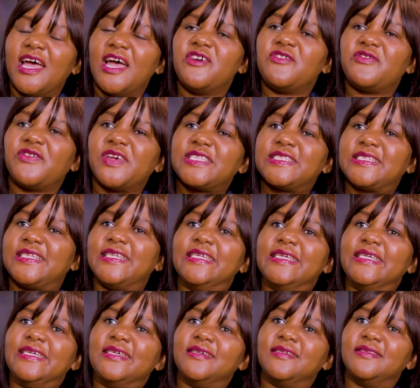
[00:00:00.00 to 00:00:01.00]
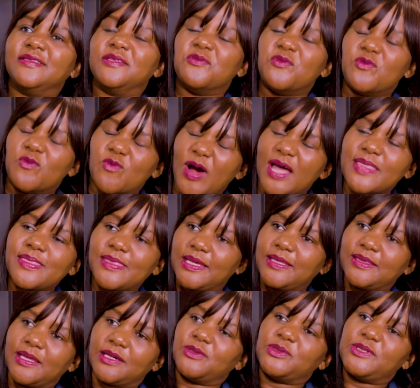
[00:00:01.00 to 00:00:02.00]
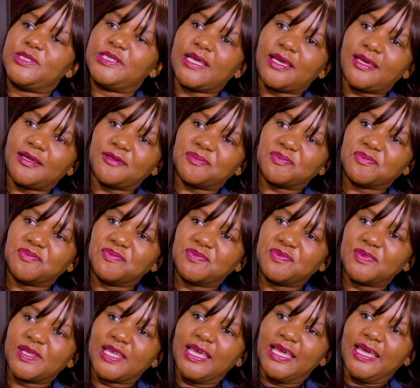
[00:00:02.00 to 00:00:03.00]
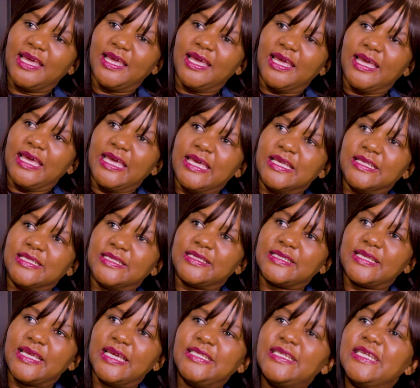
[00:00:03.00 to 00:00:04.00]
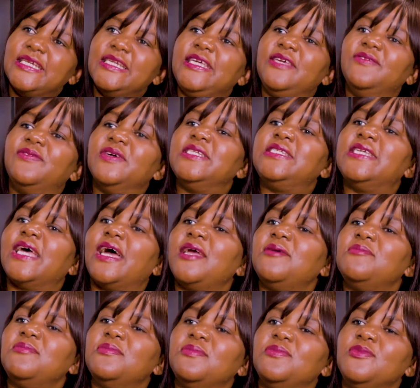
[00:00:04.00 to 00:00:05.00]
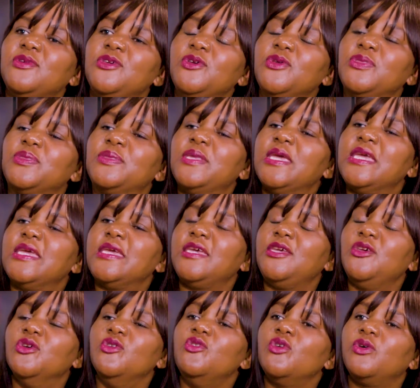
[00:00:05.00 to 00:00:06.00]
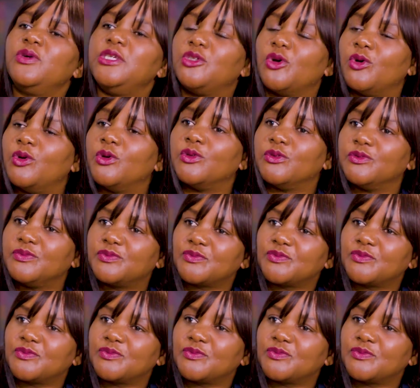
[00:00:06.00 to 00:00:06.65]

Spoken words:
Firstly, the one thing that I would say is at any given time, you think you know it all.